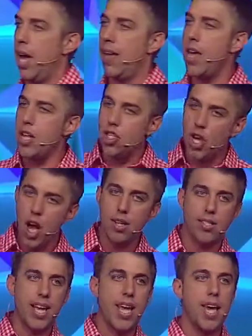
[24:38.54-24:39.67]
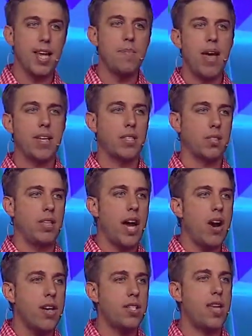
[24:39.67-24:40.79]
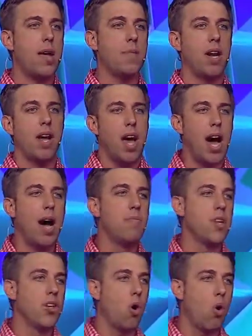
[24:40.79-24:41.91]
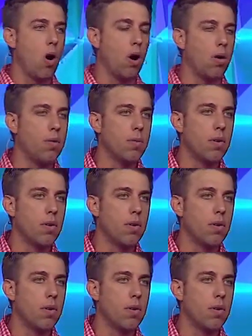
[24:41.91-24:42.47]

And then in John 10, he makes the daring statement I'm the door.